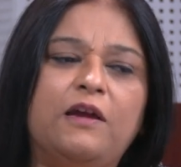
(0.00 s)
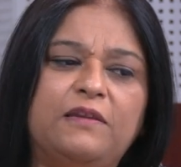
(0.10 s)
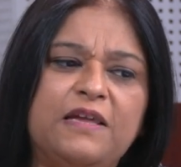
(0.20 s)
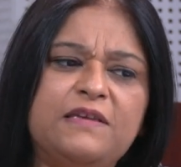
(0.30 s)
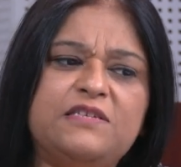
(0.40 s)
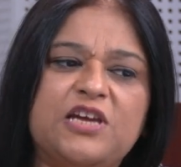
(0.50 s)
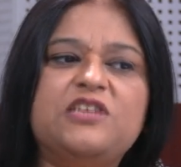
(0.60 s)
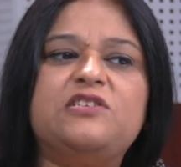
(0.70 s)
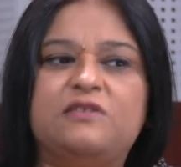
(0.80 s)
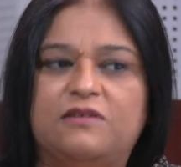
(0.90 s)
things
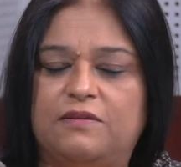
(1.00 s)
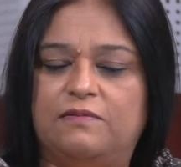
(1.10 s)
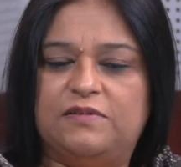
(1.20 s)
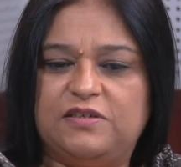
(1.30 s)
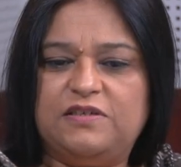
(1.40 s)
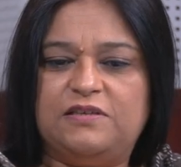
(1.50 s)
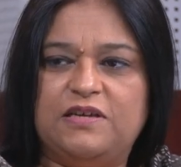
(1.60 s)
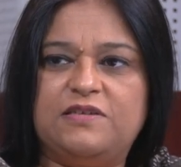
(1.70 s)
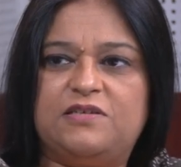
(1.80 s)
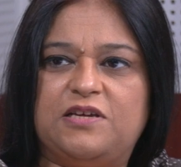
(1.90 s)
changed
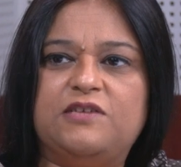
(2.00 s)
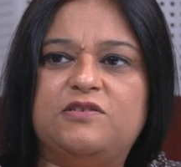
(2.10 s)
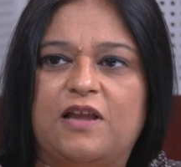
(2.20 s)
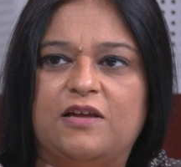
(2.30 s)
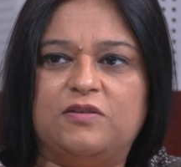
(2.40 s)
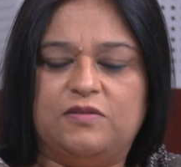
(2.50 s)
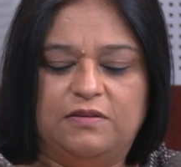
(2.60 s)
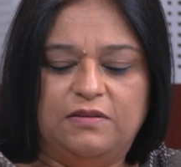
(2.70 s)
gradually.